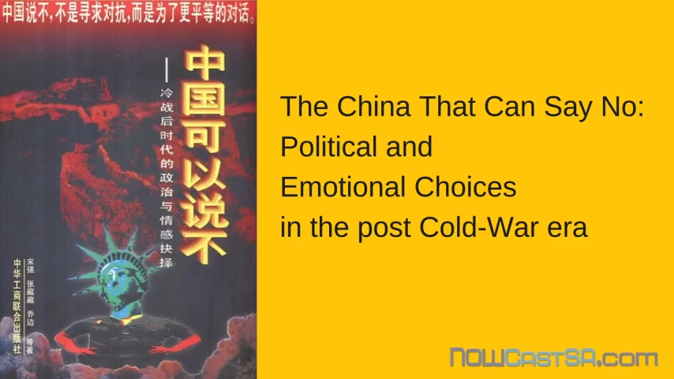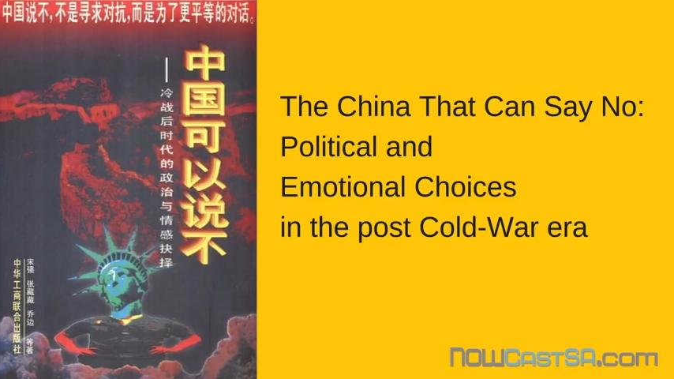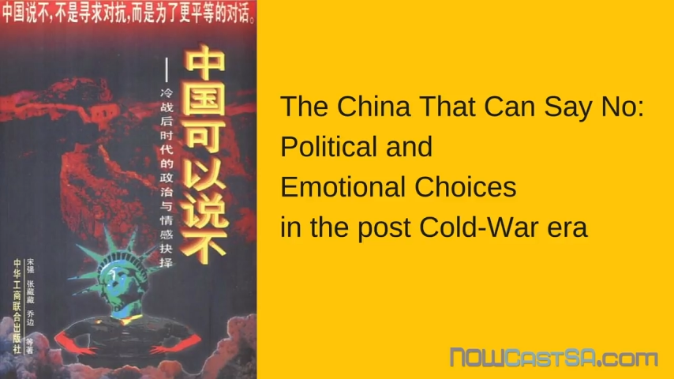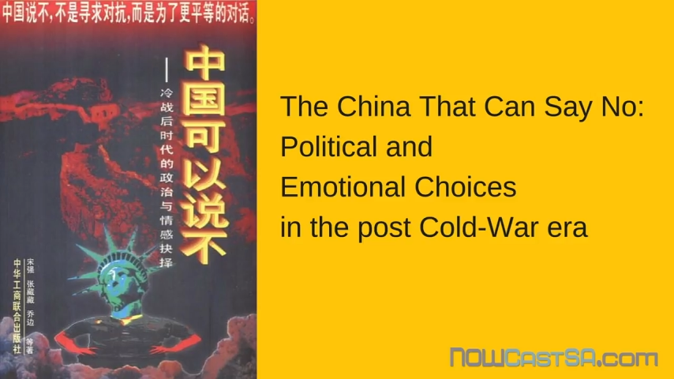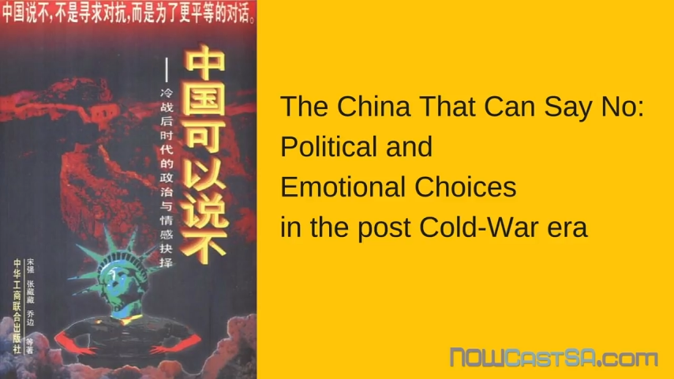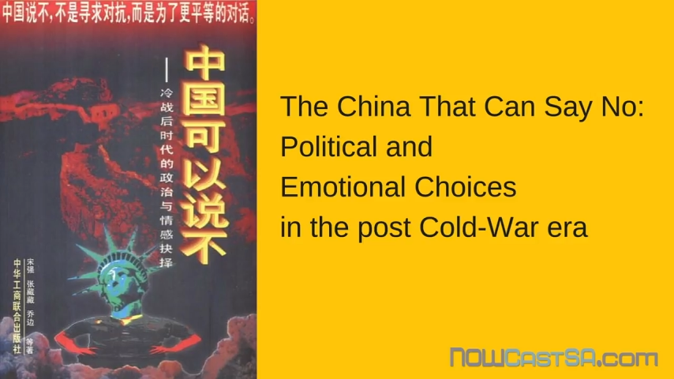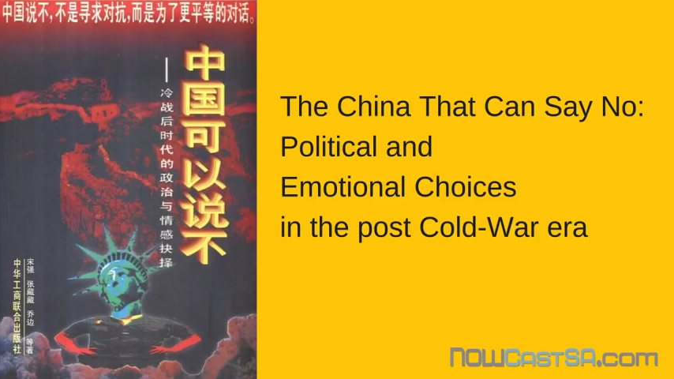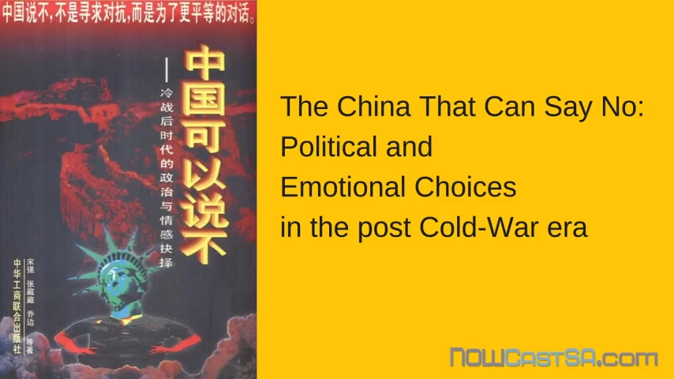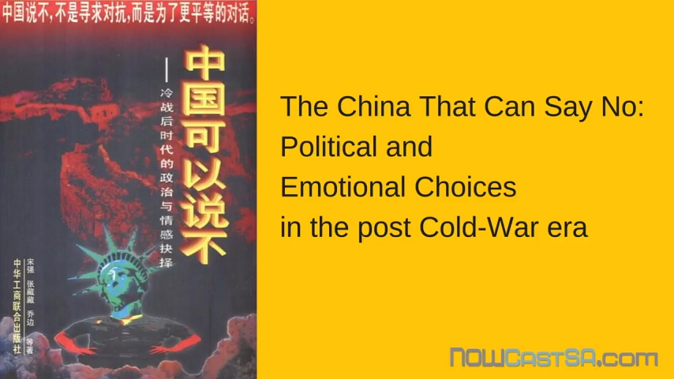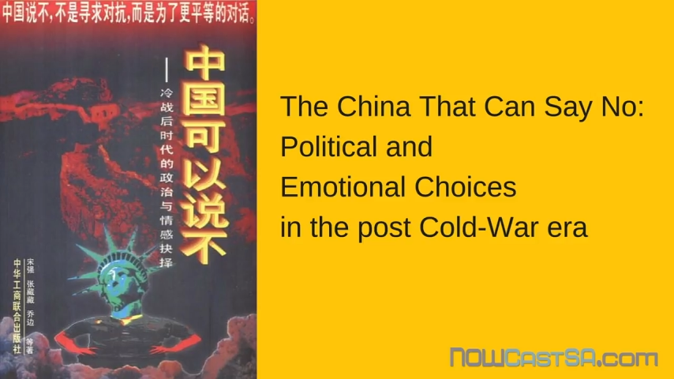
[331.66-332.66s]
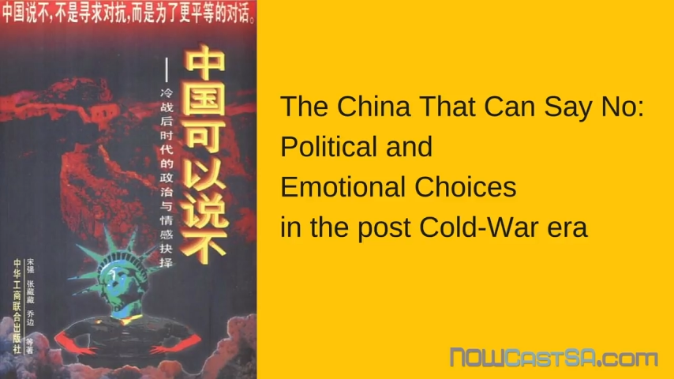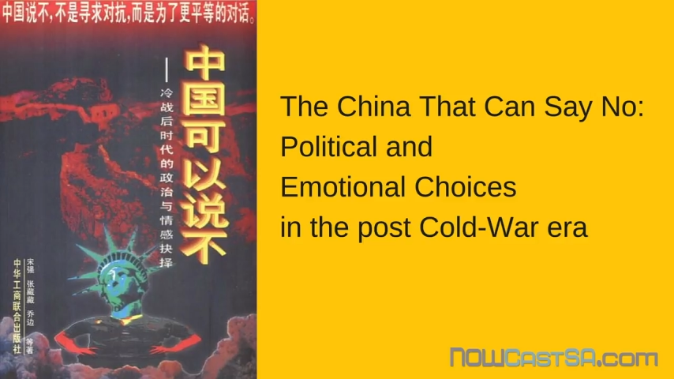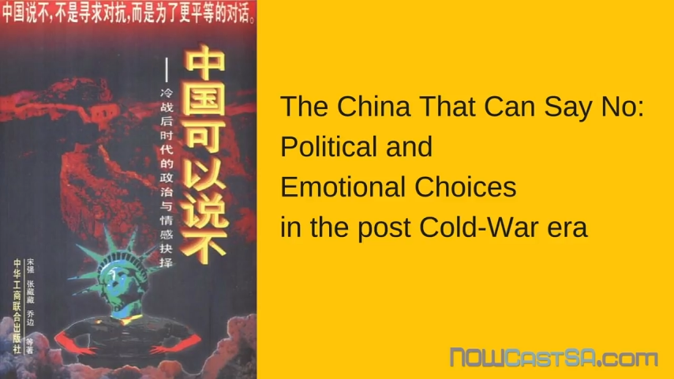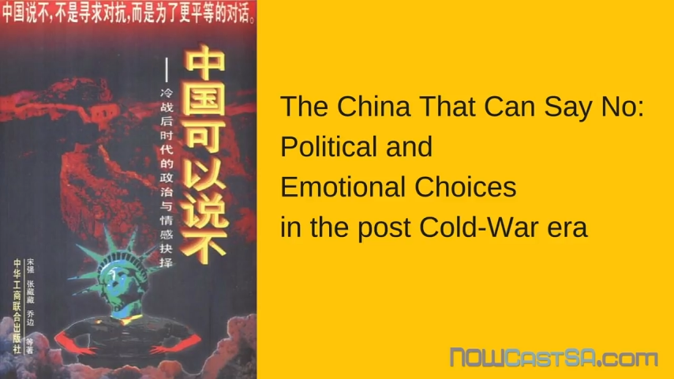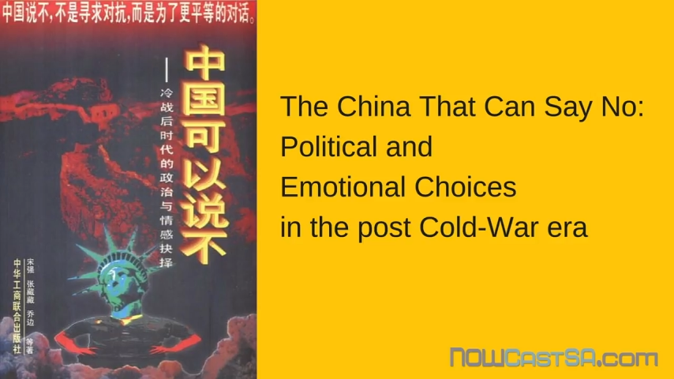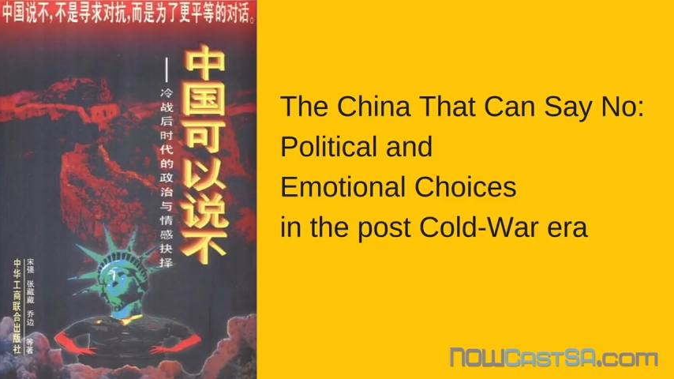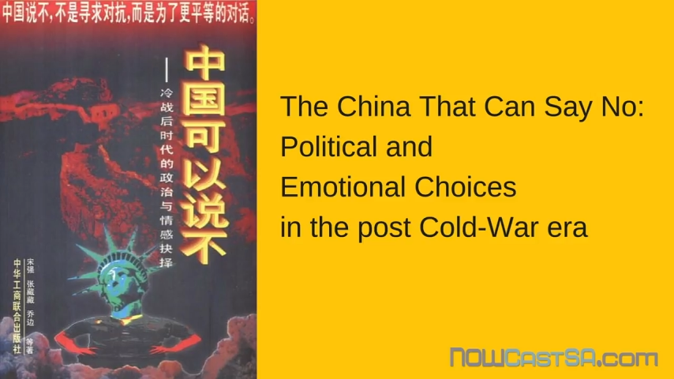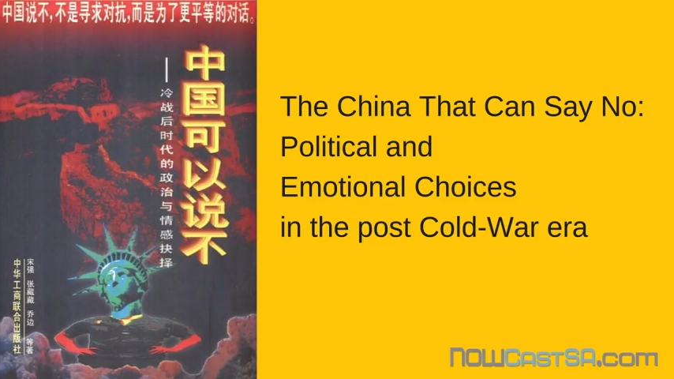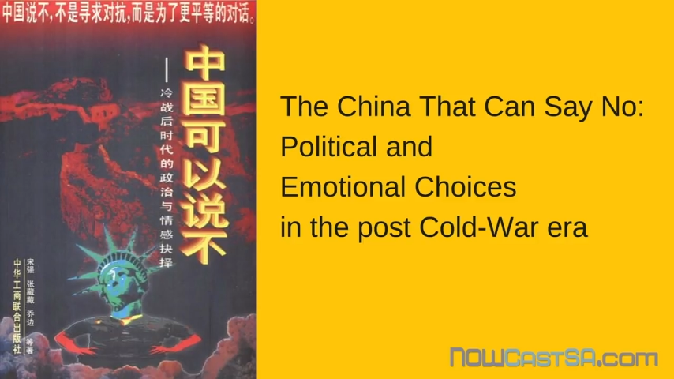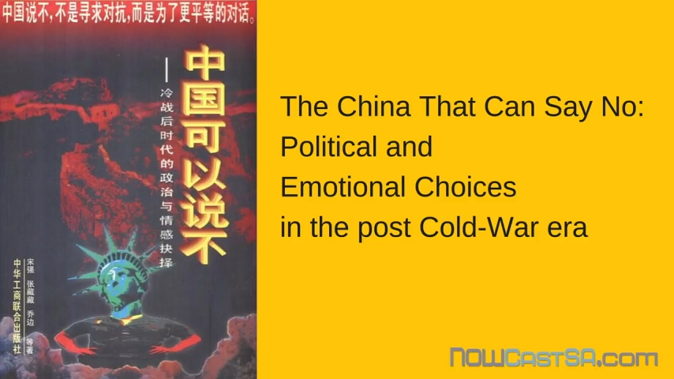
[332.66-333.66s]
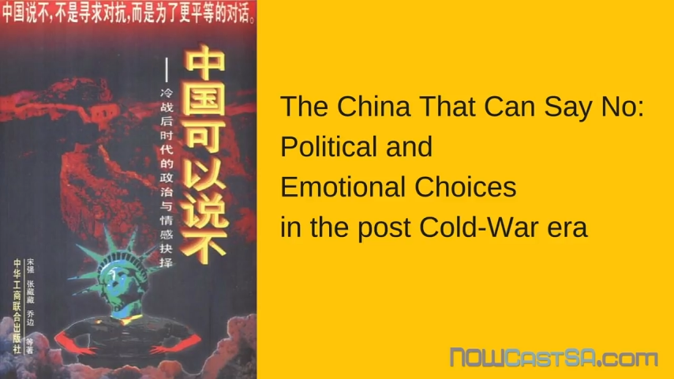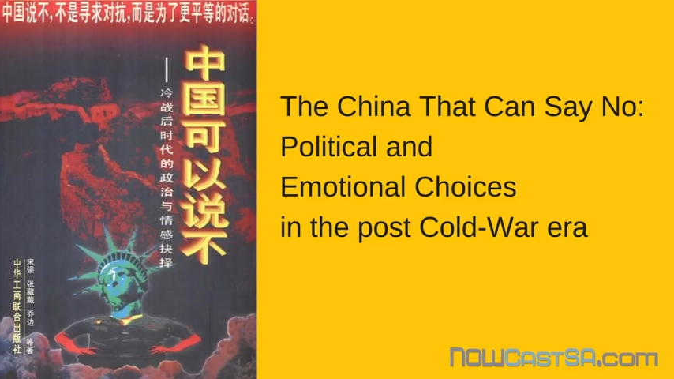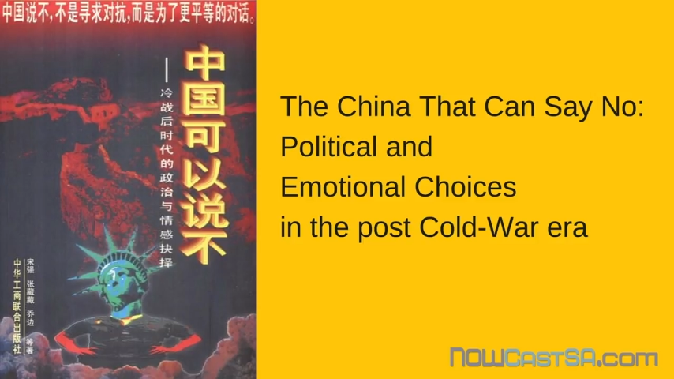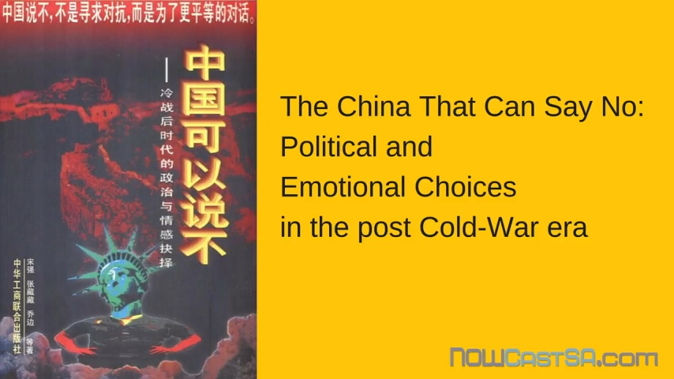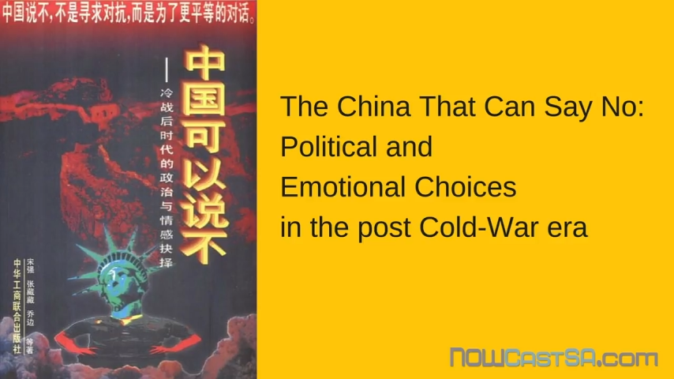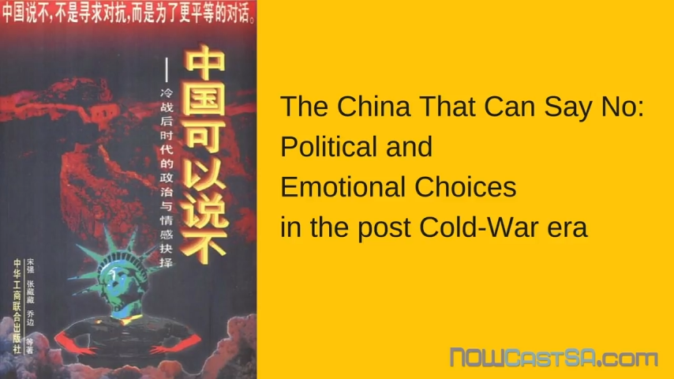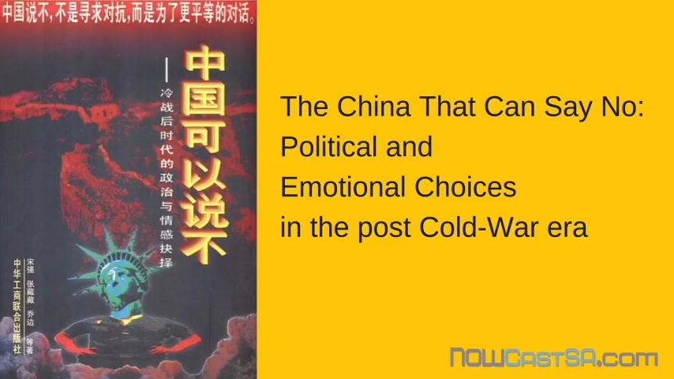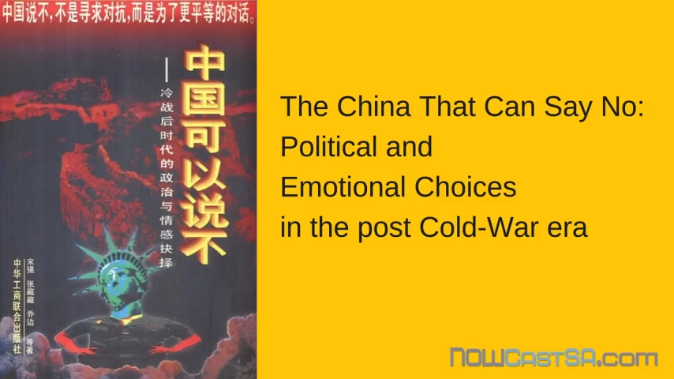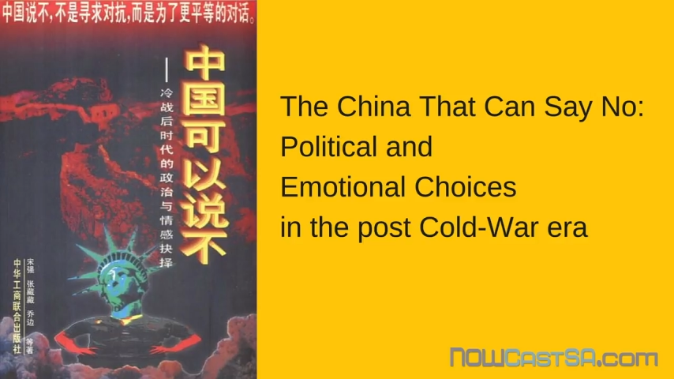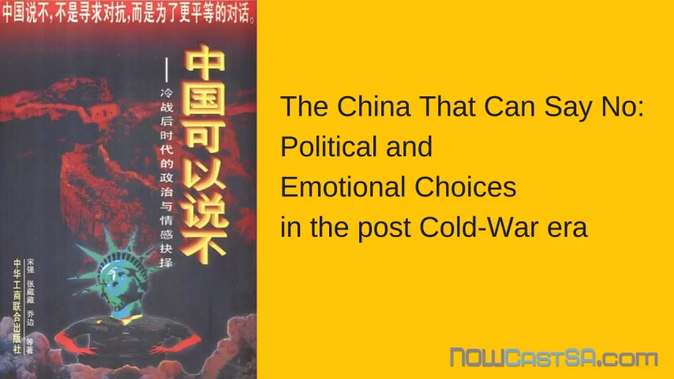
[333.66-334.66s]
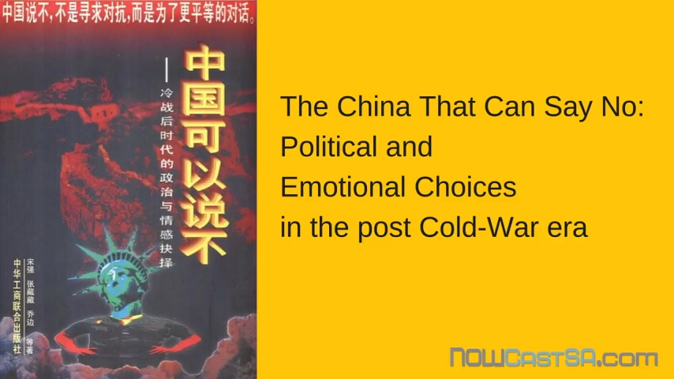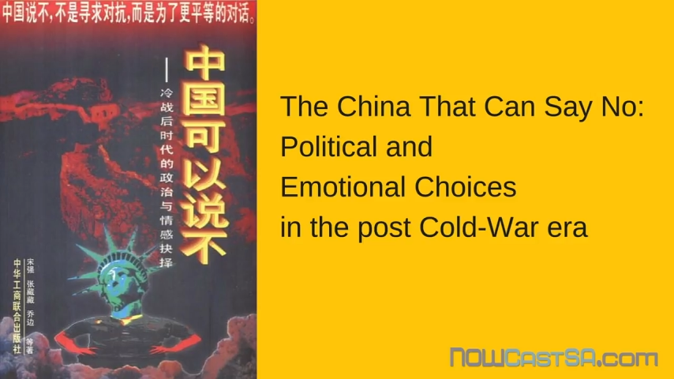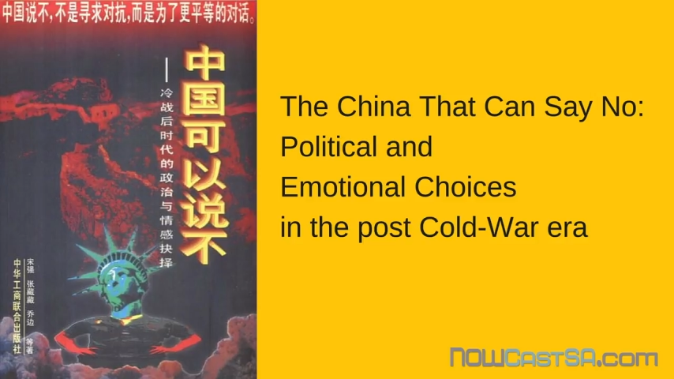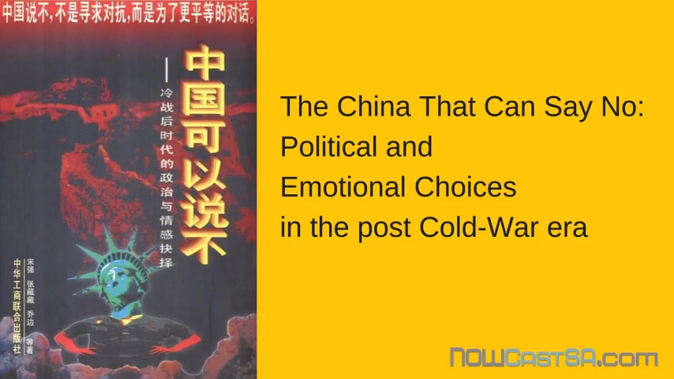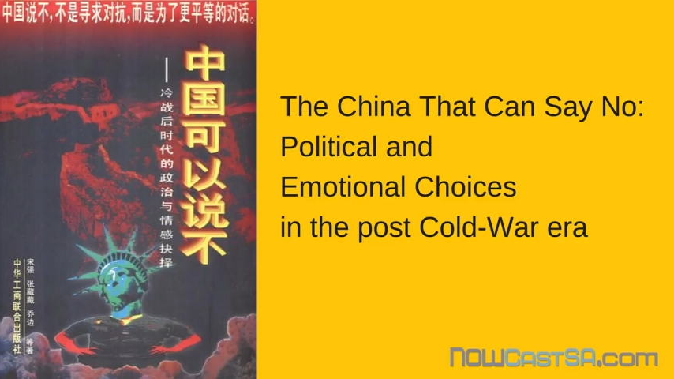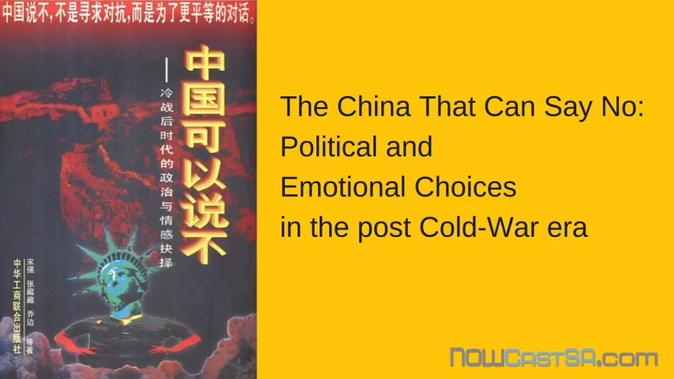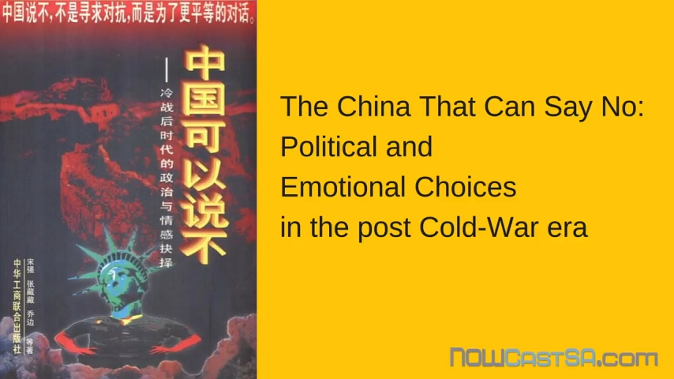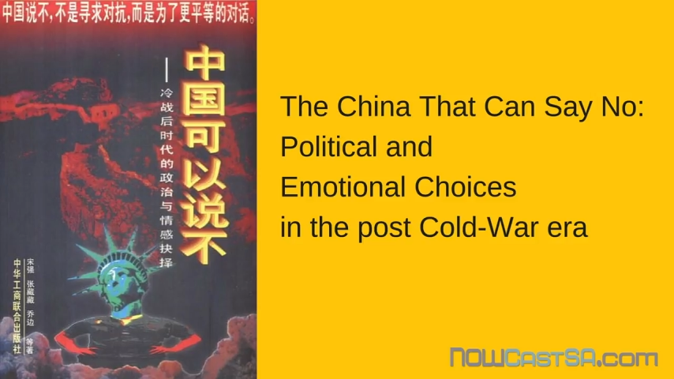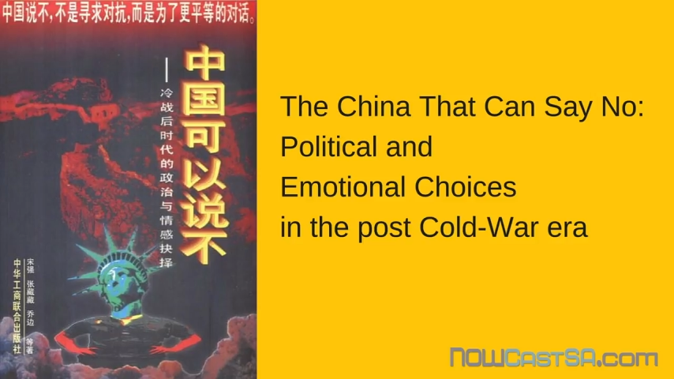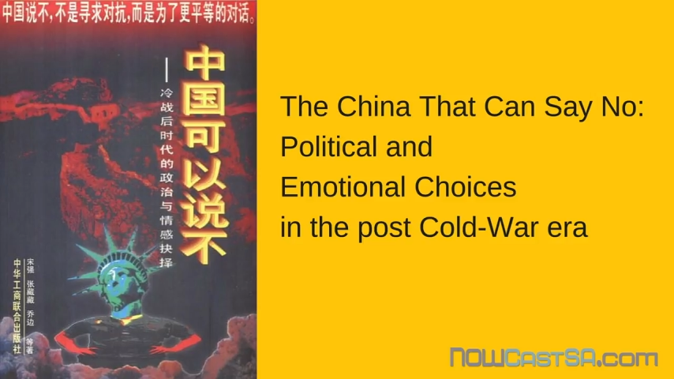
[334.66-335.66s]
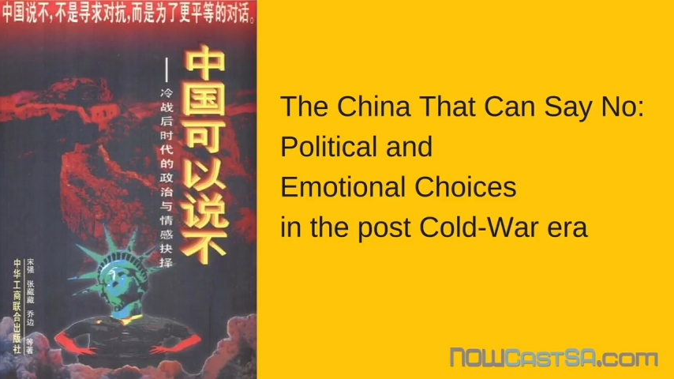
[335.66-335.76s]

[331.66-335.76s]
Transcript: [unreadable: no face in view]